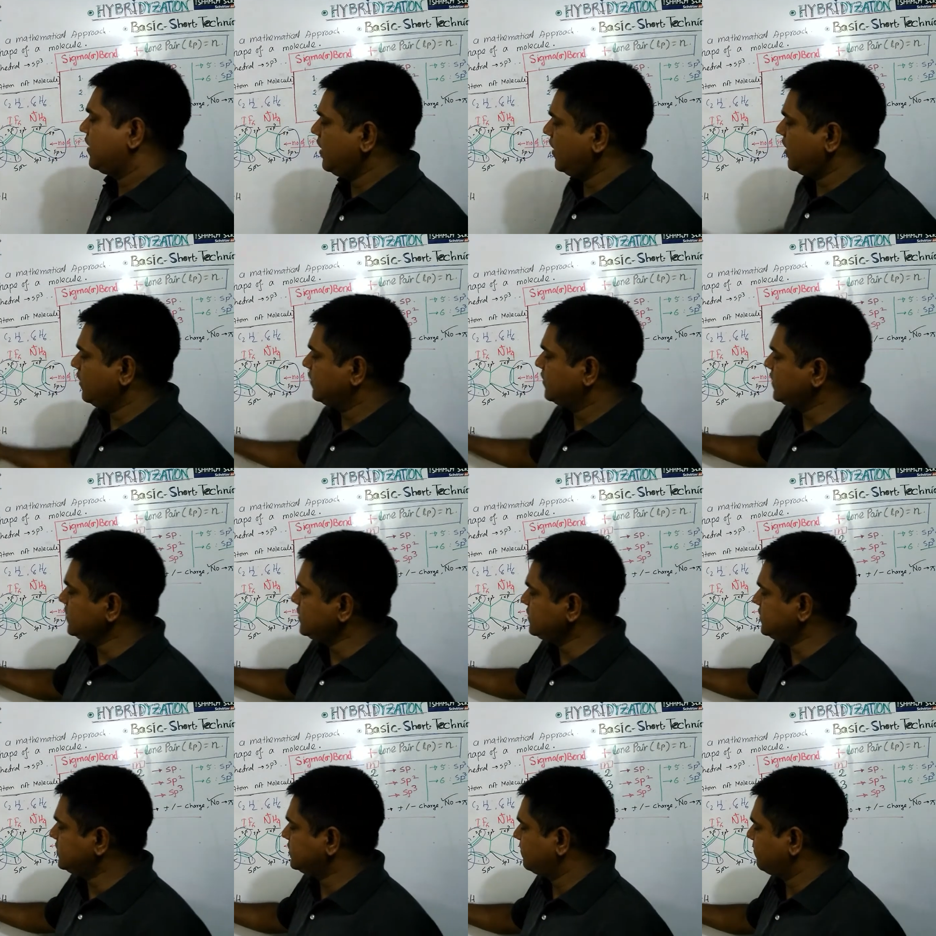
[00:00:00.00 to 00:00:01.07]
Here
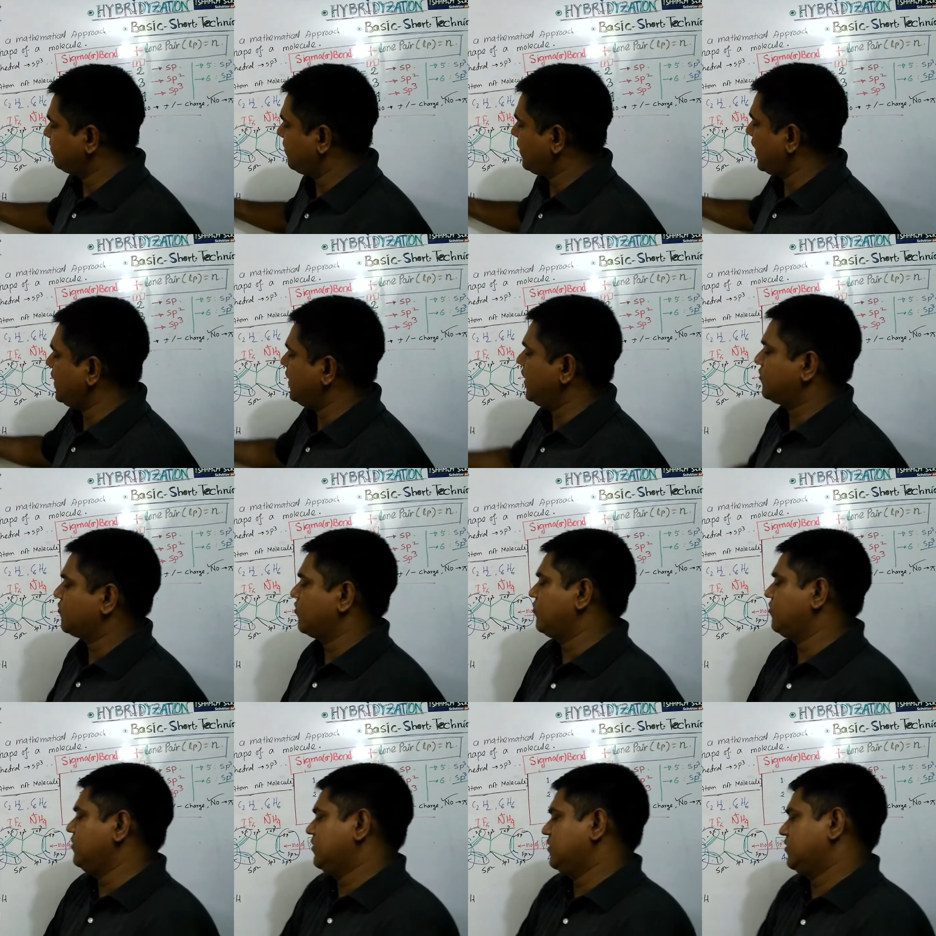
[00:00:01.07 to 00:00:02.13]
this pair
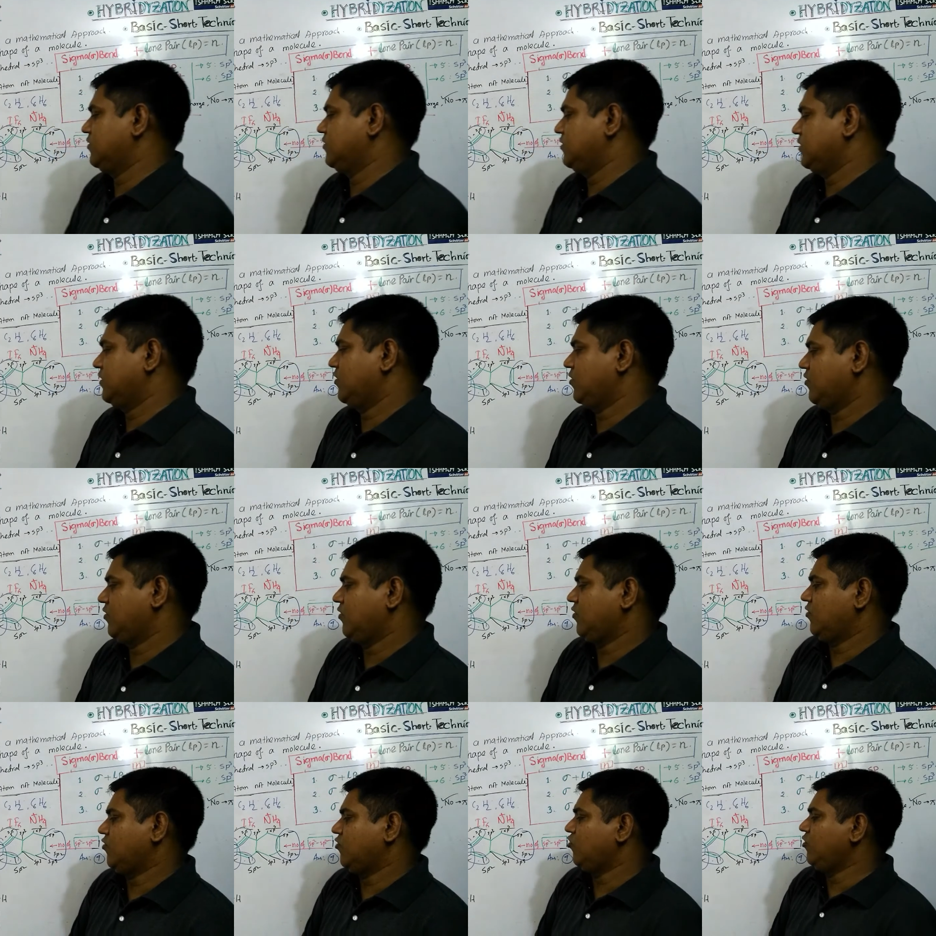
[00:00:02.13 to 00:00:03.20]
electron
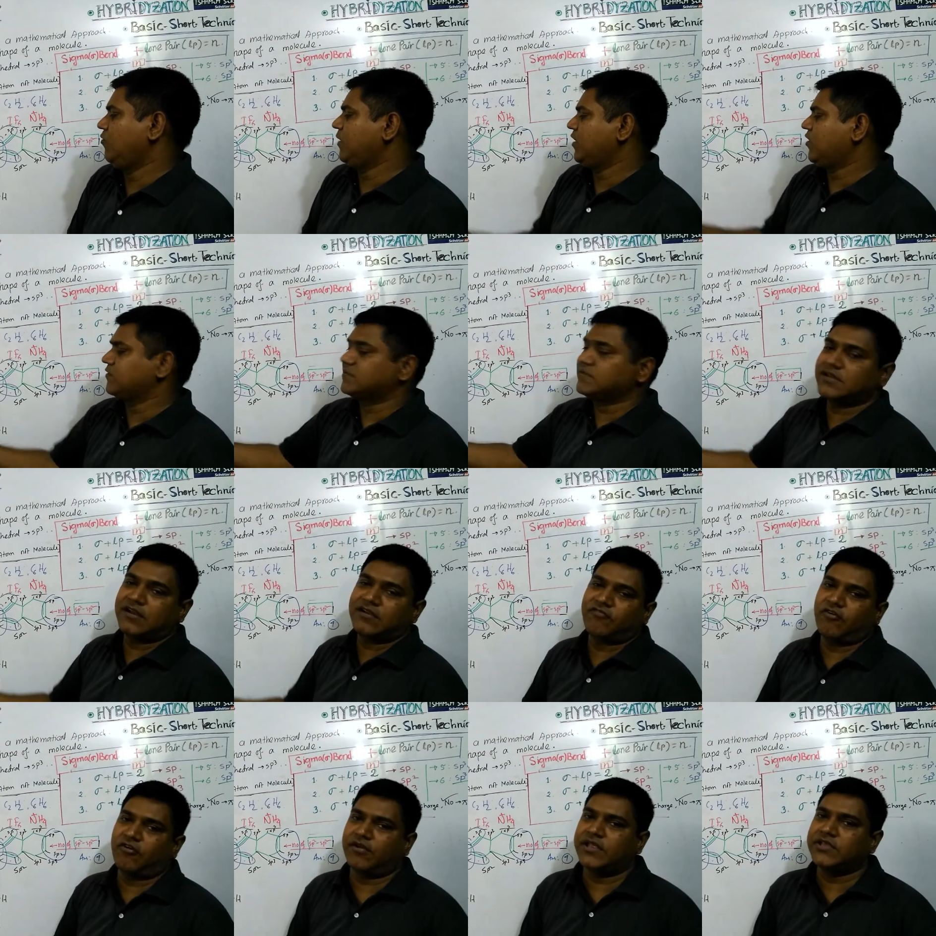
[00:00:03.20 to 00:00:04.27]
will be considered
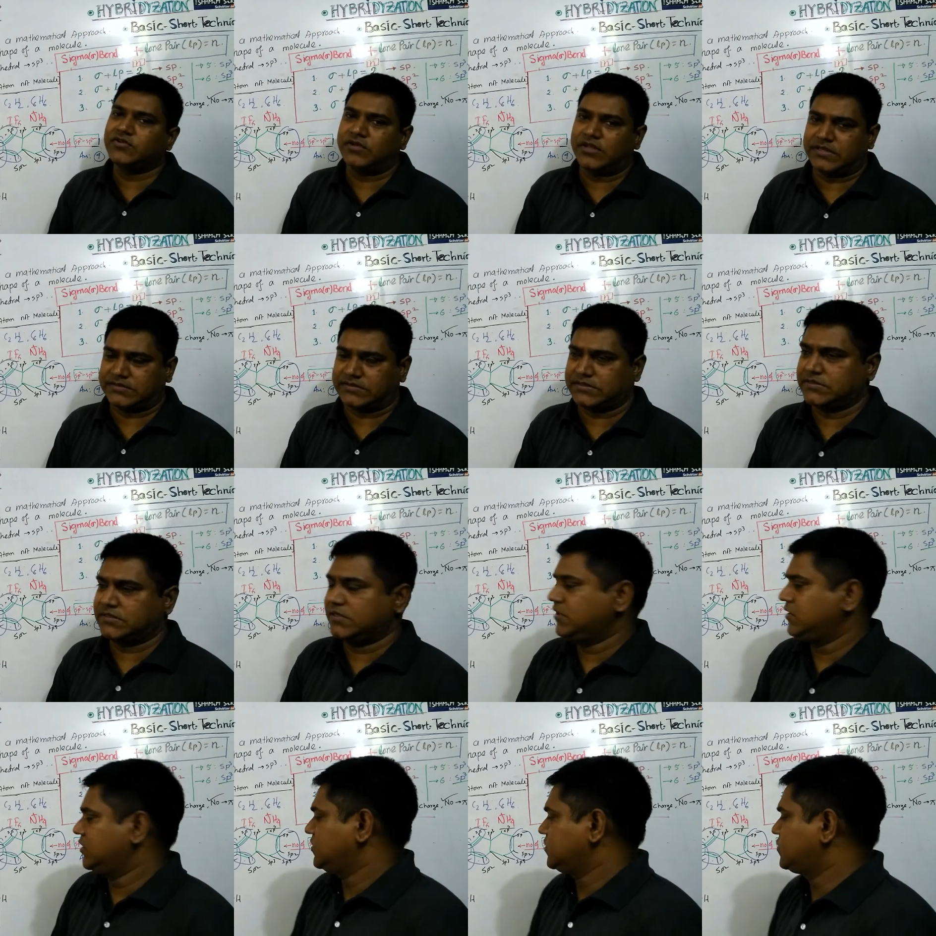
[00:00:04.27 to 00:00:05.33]
for resonance.
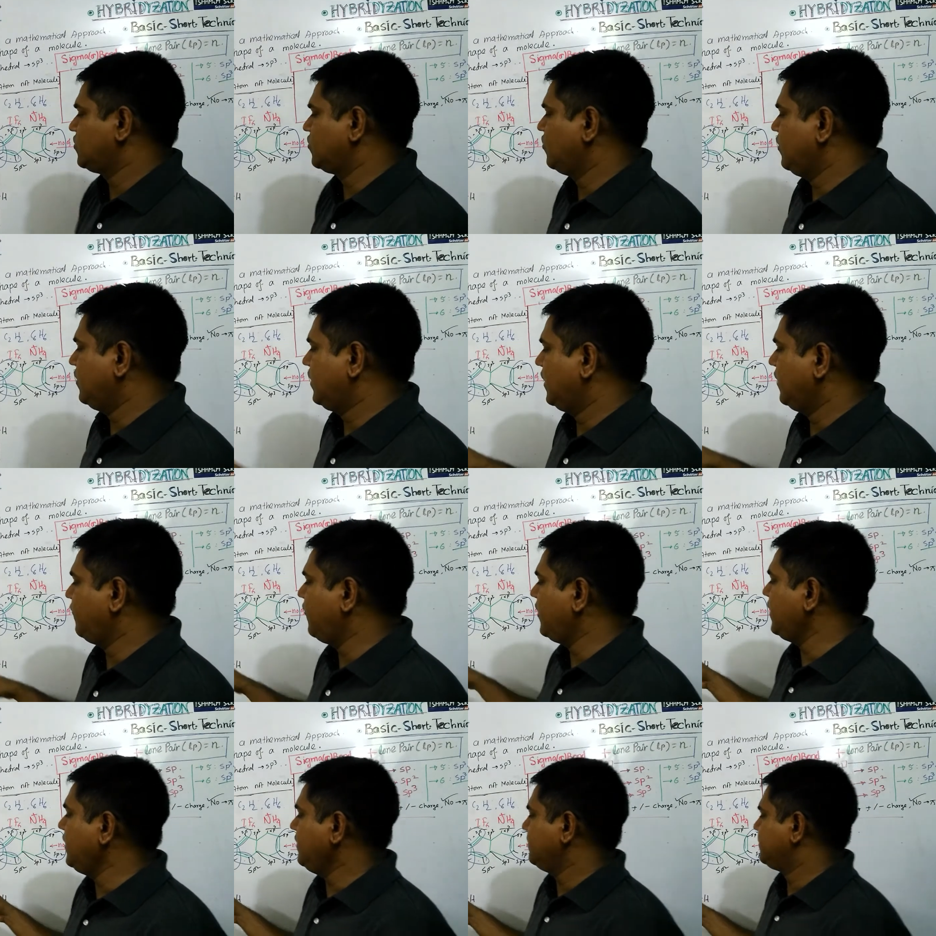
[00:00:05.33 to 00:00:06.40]
So if
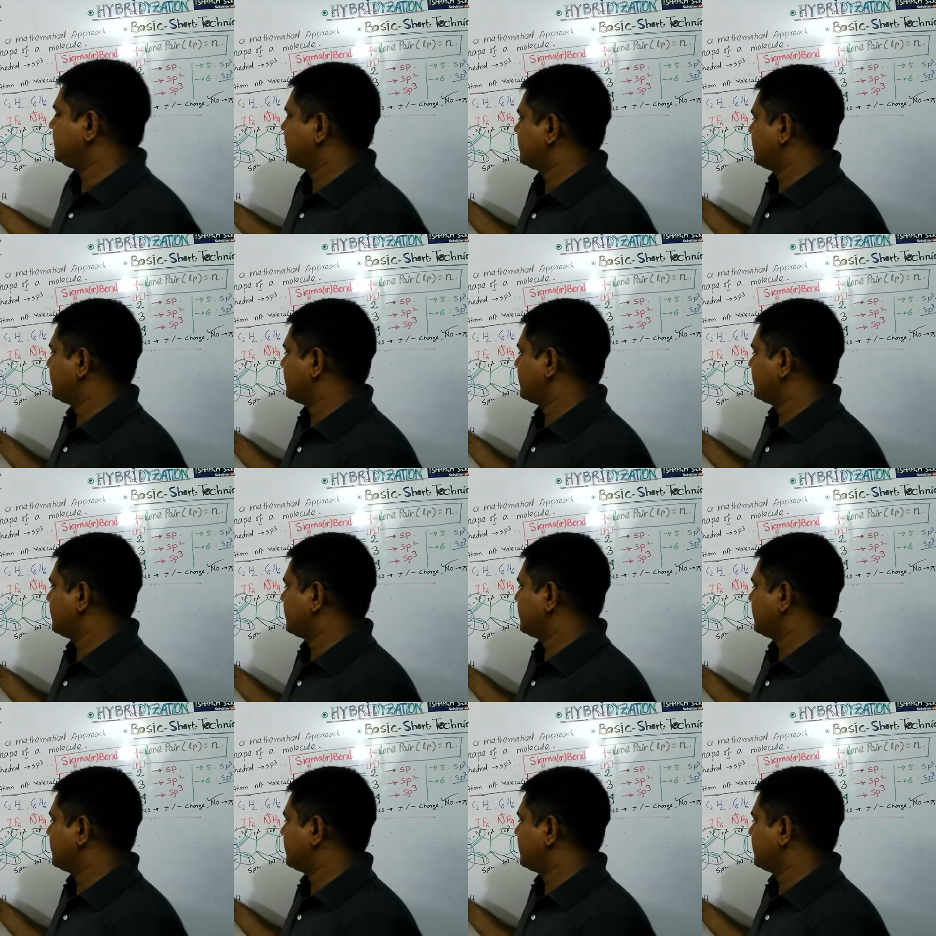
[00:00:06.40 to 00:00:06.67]
I